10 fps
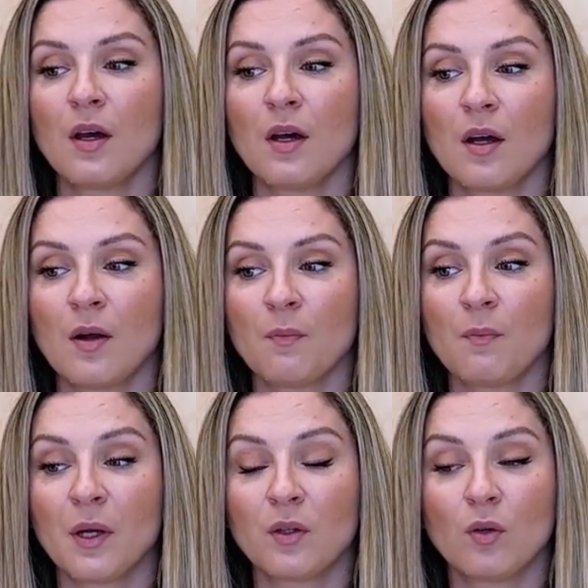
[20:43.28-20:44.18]

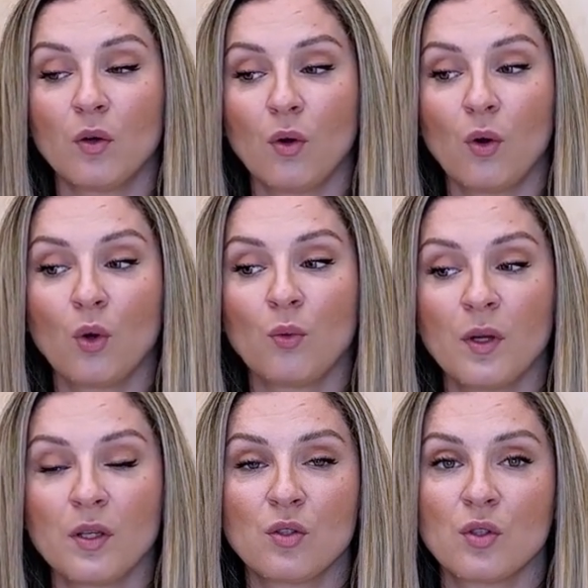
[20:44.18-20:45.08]
but
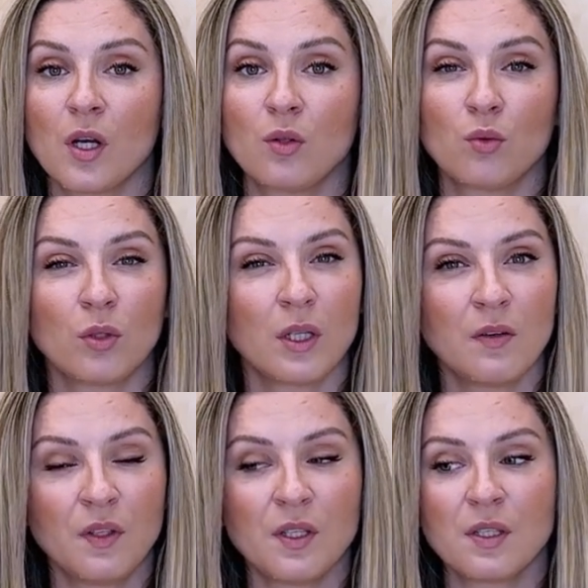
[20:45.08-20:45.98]
always try to
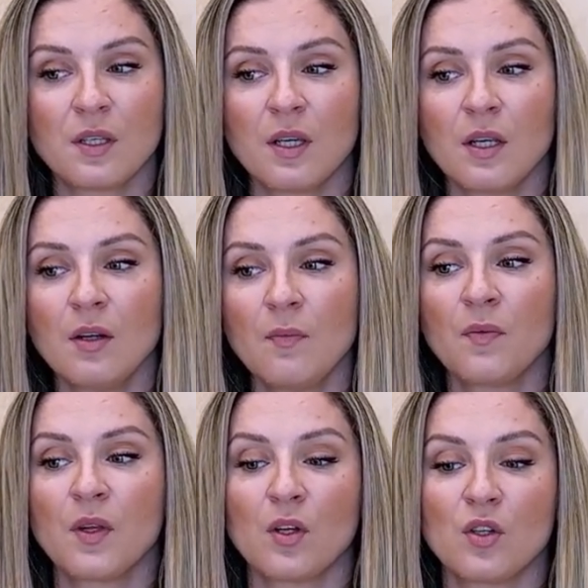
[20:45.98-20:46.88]
leave the skin
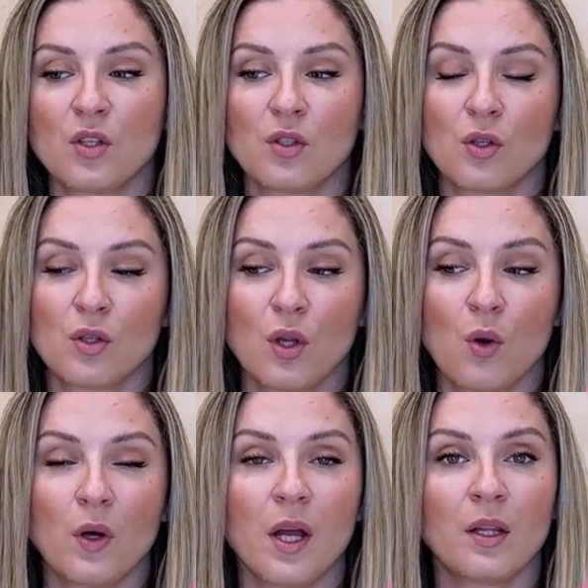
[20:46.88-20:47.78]
just
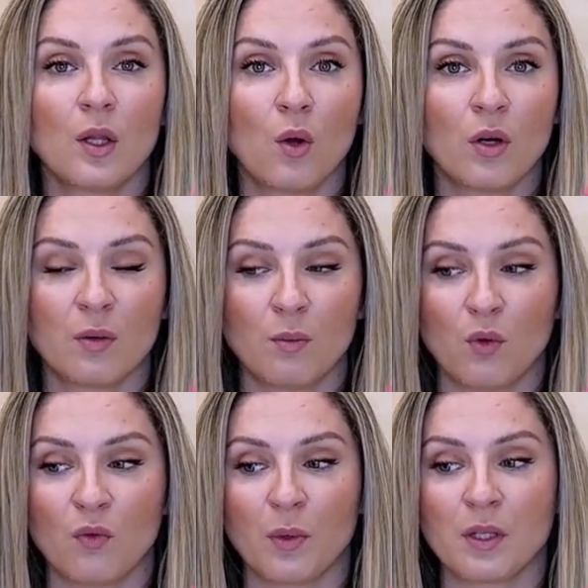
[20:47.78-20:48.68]
slower and longer
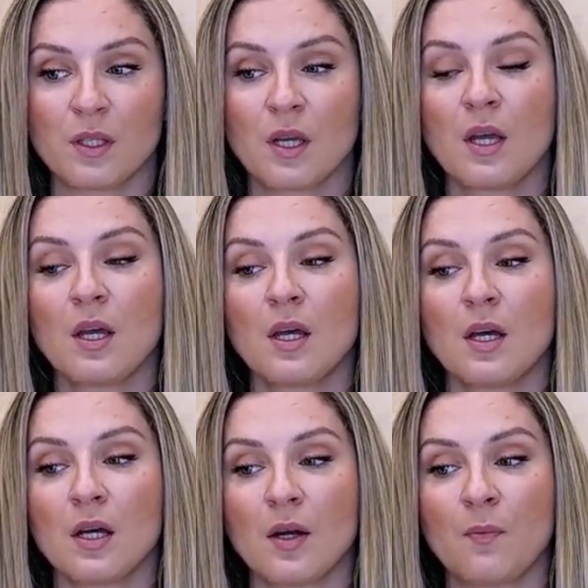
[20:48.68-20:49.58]
movements.
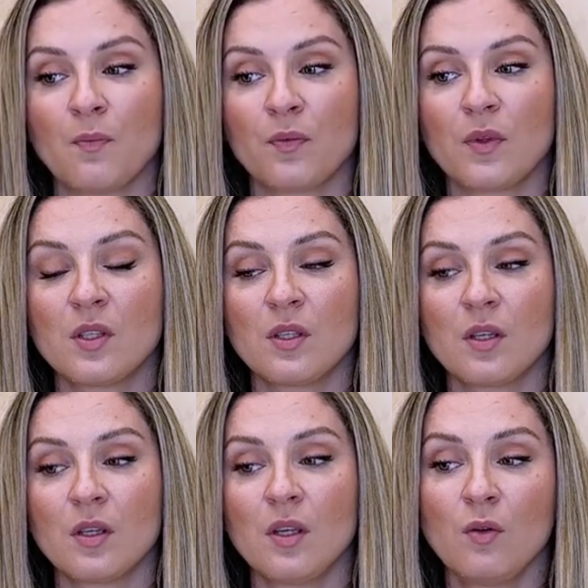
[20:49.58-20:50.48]

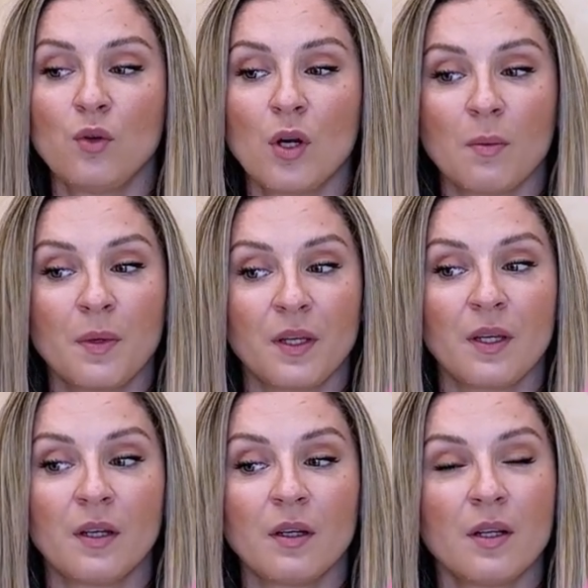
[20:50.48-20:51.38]
If you are a
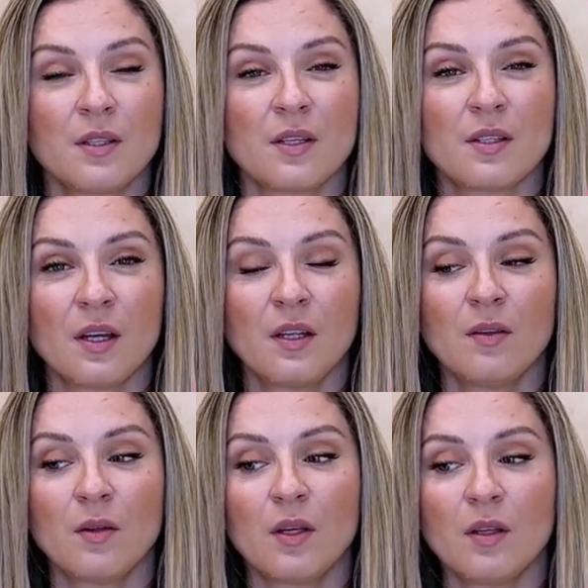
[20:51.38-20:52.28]
beginner, as I
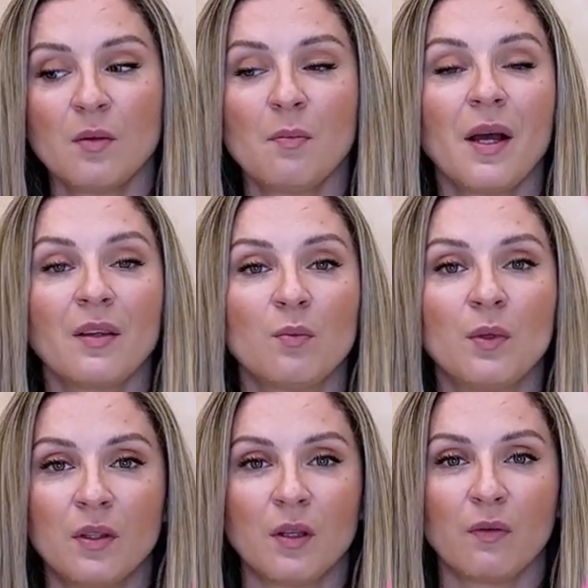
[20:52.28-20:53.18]
said, it might
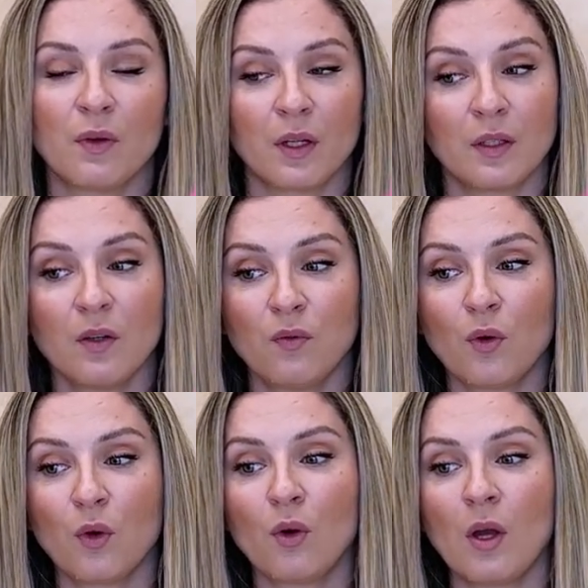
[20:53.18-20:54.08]
be difficult, not
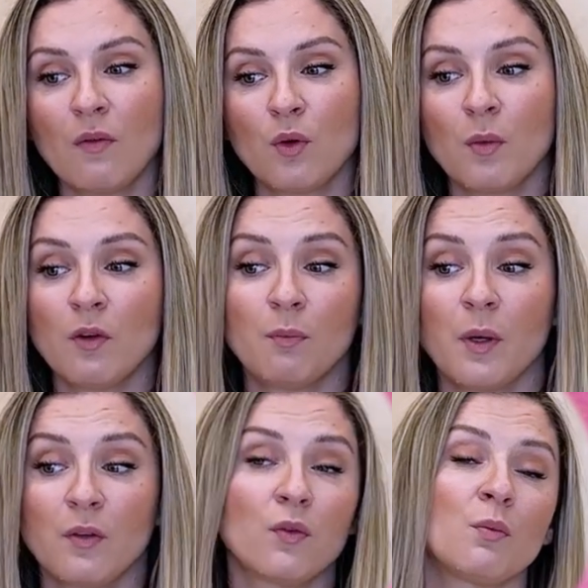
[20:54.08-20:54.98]
for everyone,
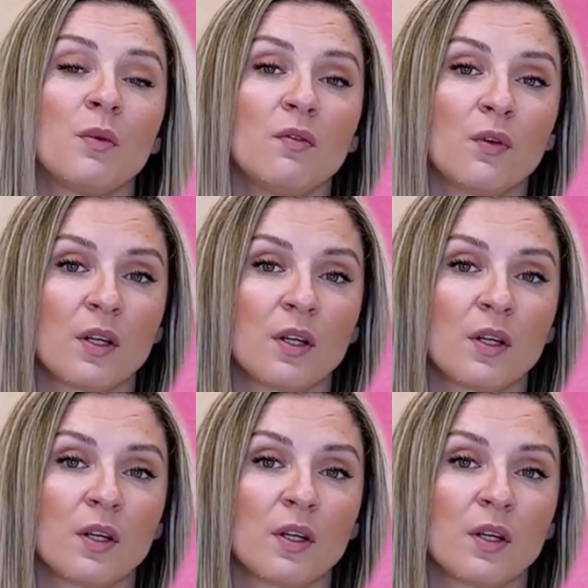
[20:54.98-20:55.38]
but for me, for